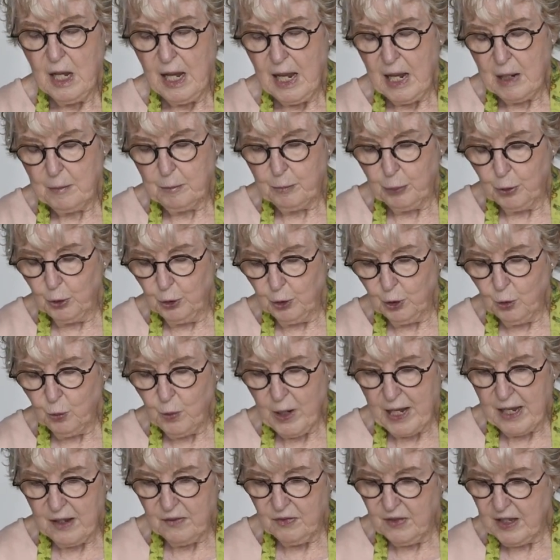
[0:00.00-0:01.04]
and pull
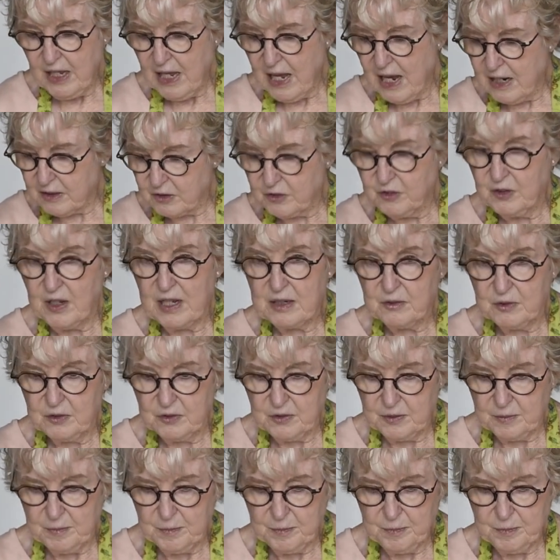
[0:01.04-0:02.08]
away the excess.